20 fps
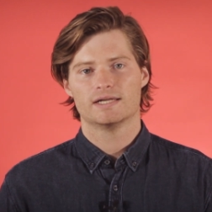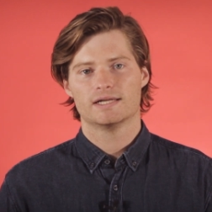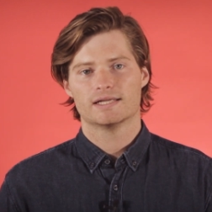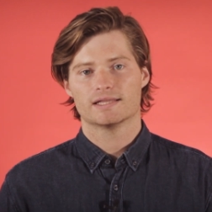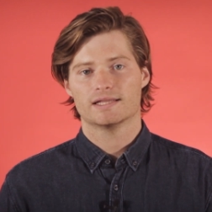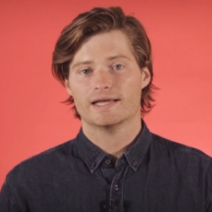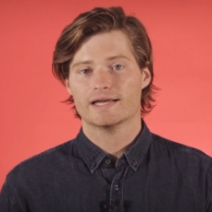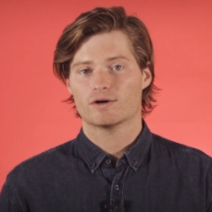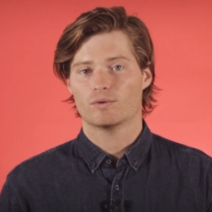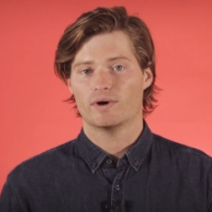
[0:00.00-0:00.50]

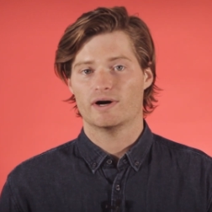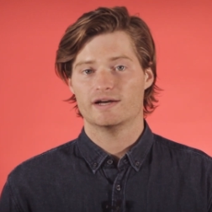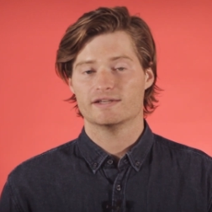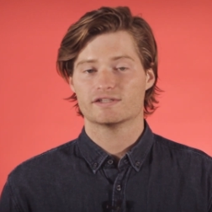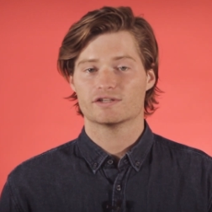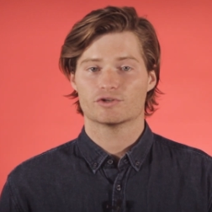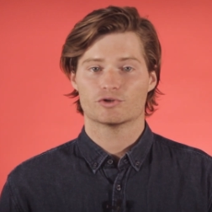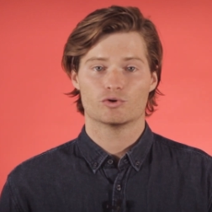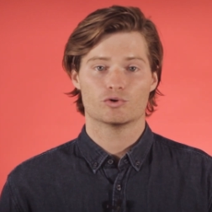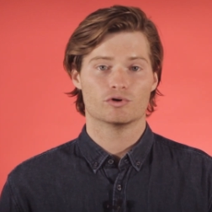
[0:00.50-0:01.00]
Likewise,
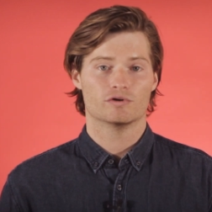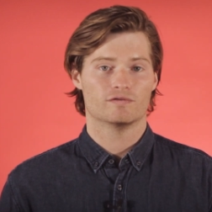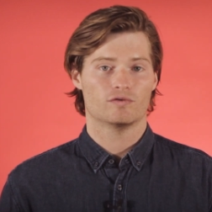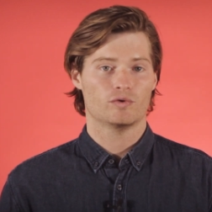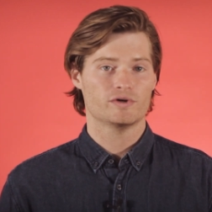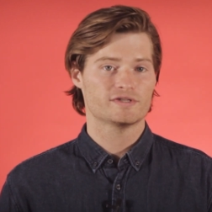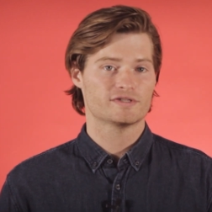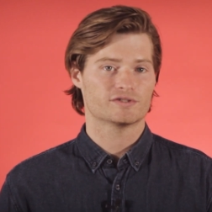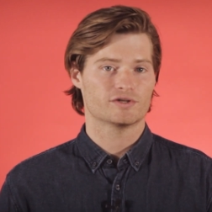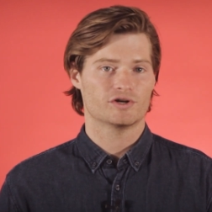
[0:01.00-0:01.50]
Google
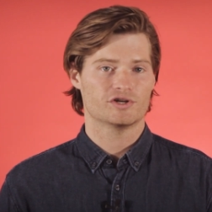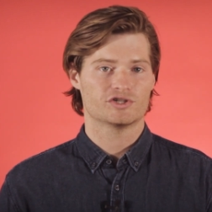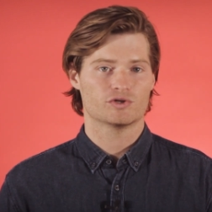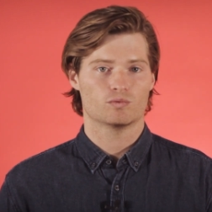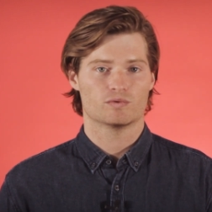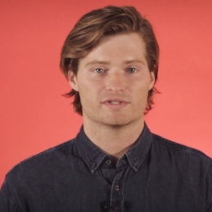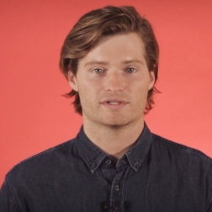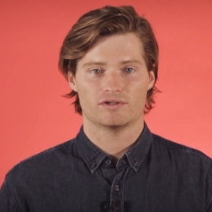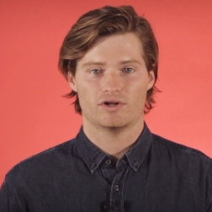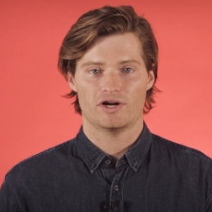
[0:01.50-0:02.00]
Voice Search
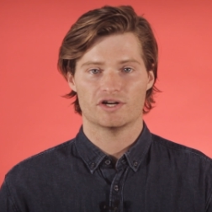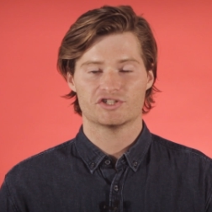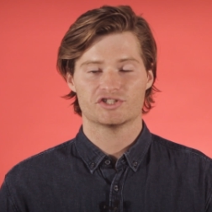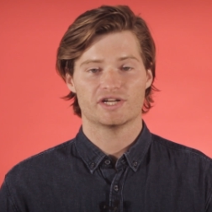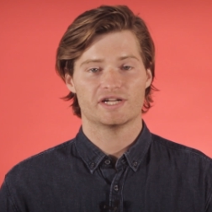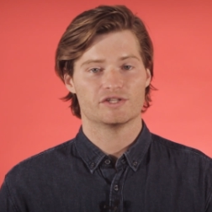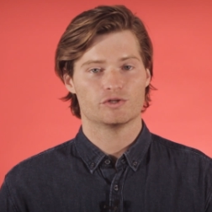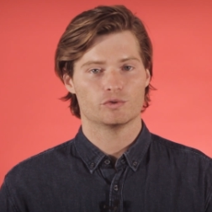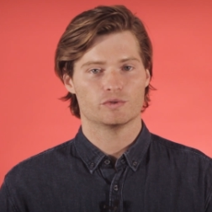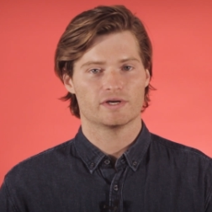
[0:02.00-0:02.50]
was launched
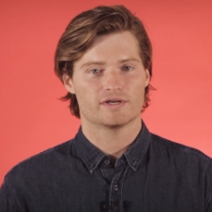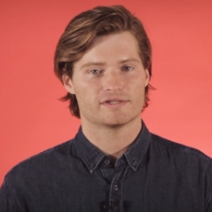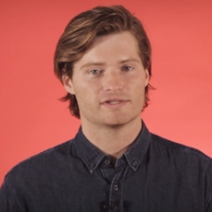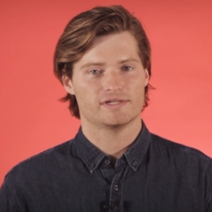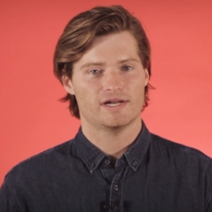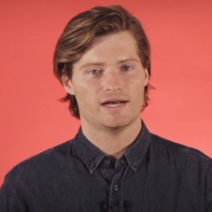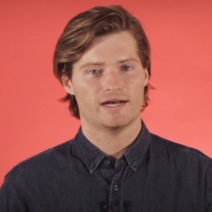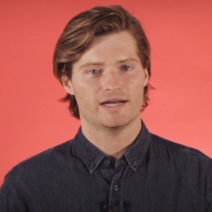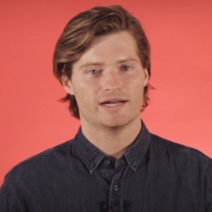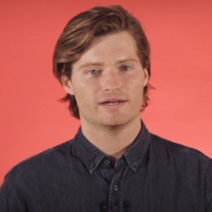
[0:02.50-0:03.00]
in
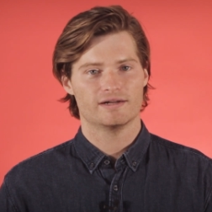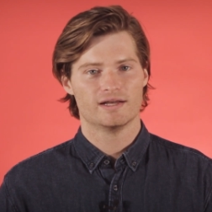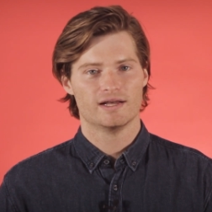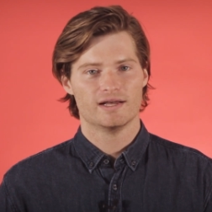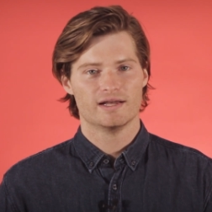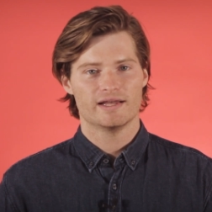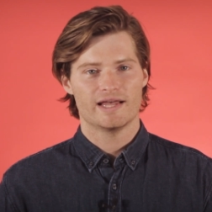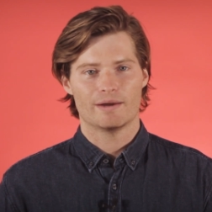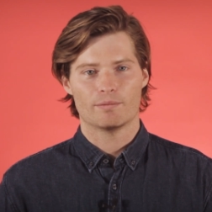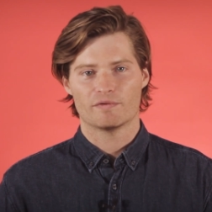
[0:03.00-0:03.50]
2009,
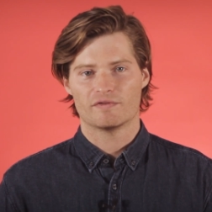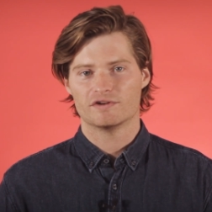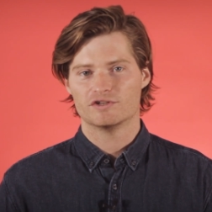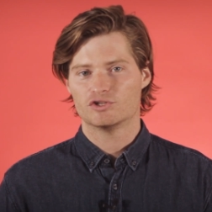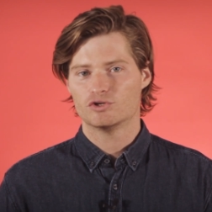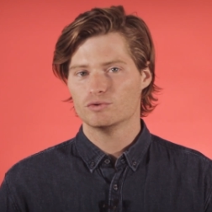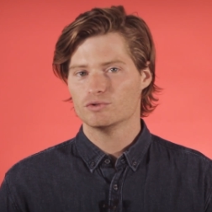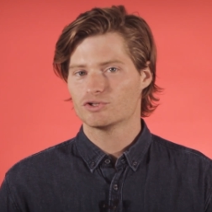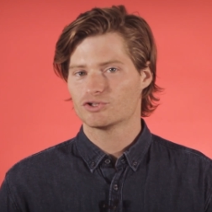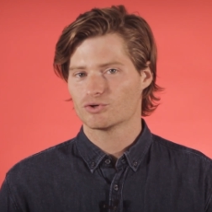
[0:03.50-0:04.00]
and within
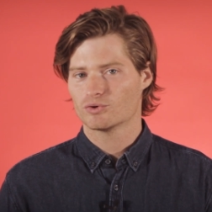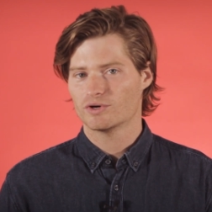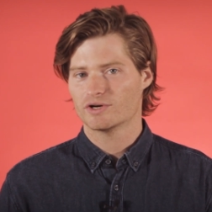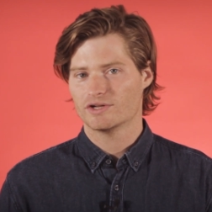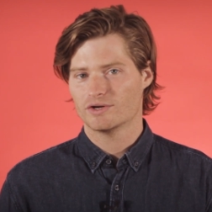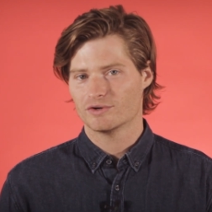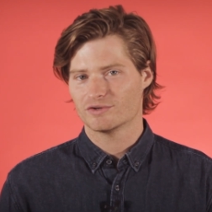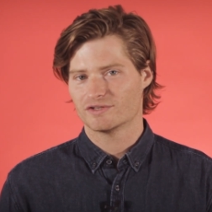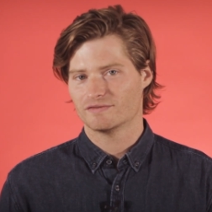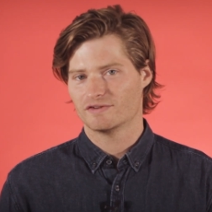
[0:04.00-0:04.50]
2 short
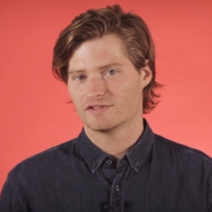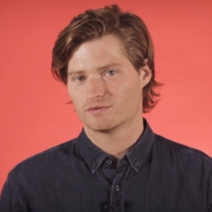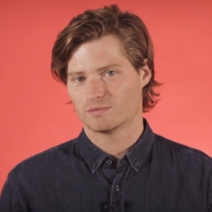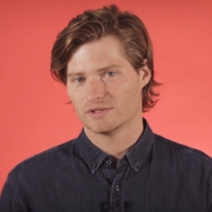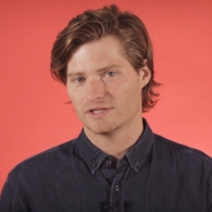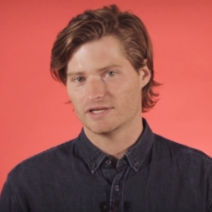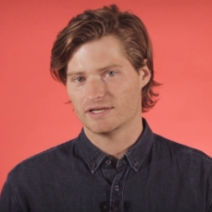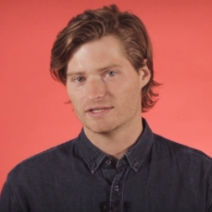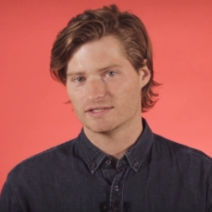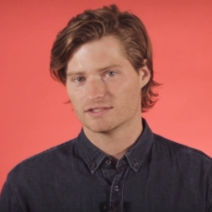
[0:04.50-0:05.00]
years of its
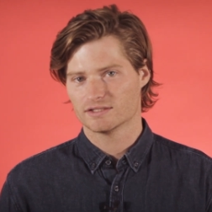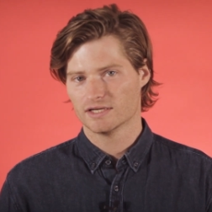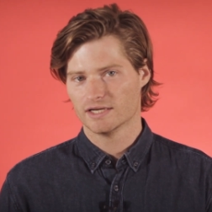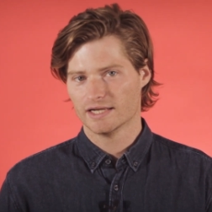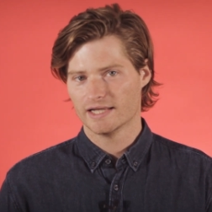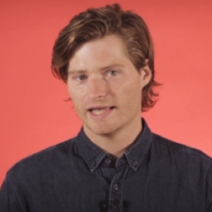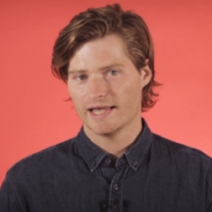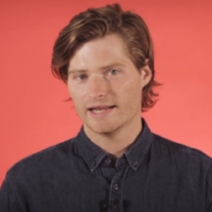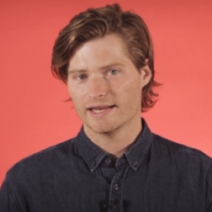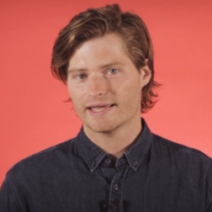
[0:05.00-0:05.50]
release,
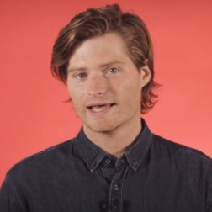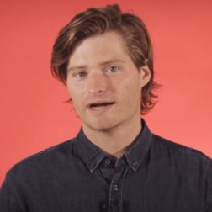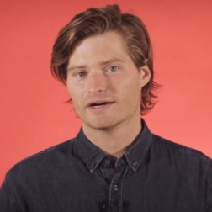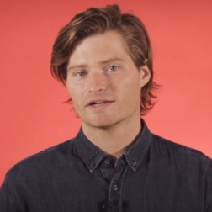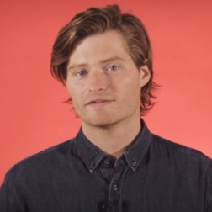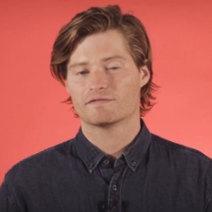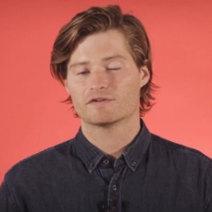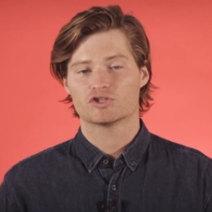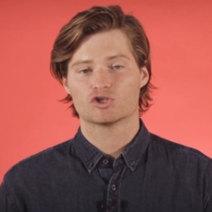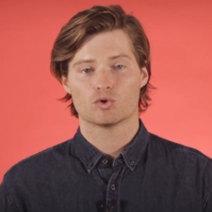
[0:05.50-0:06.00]
it
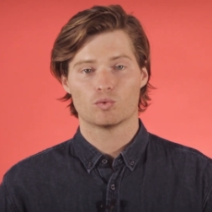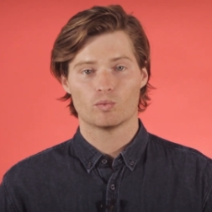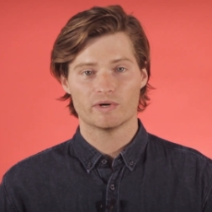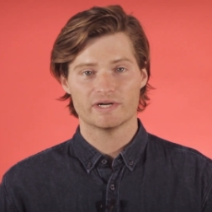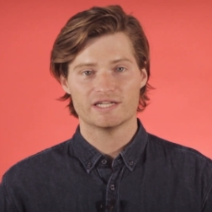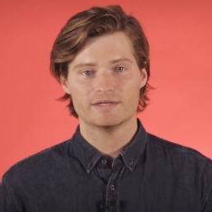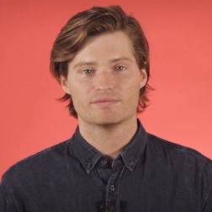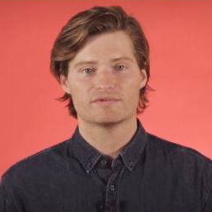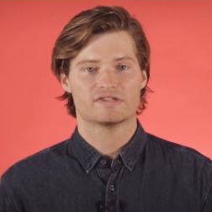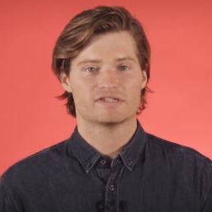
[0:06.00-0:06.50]
accounted for
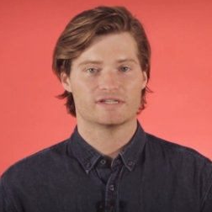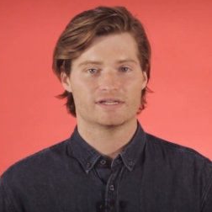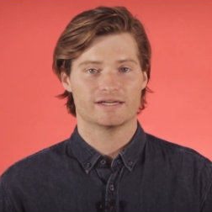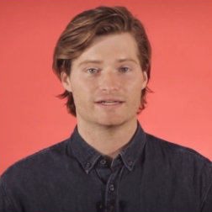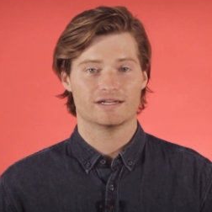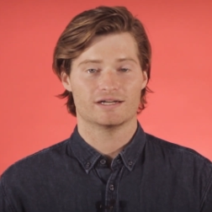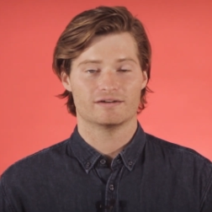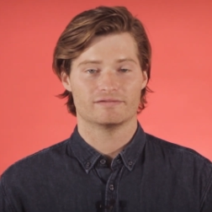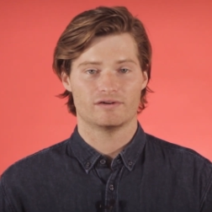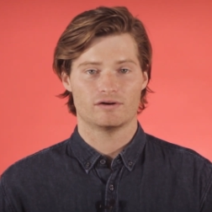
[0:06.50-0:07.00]
20%
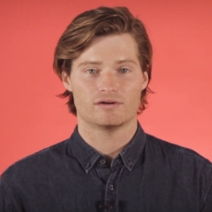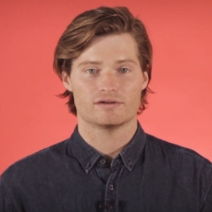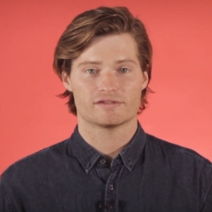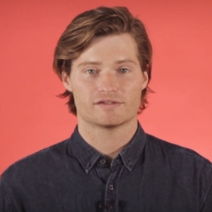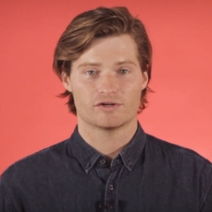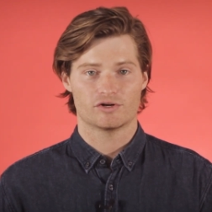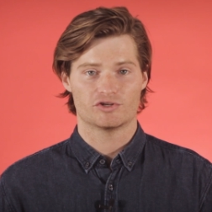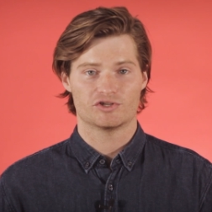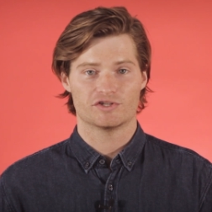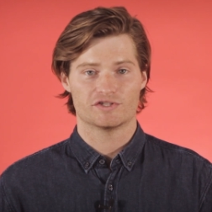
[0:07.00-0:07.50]
of all
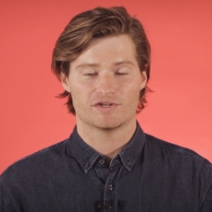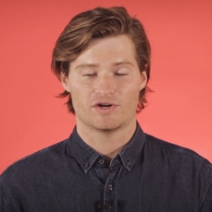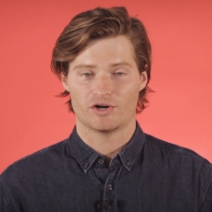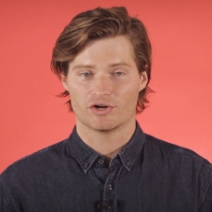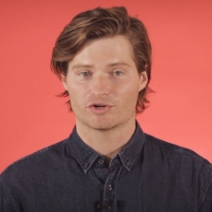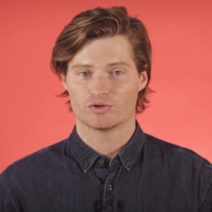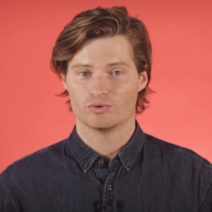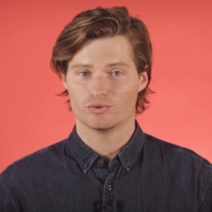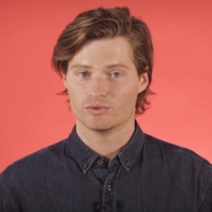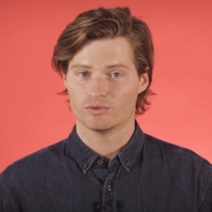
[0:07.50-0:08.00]
searches
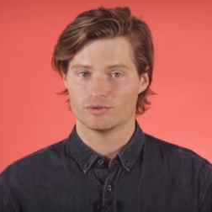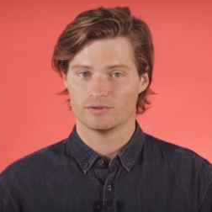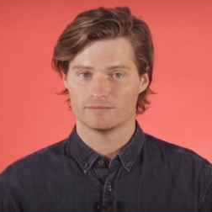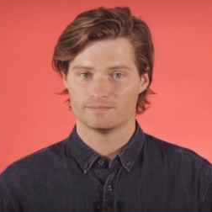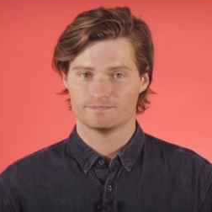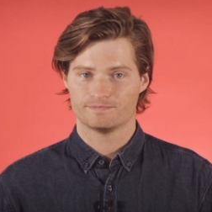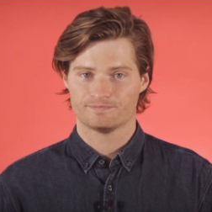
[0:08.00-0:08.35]
on Google.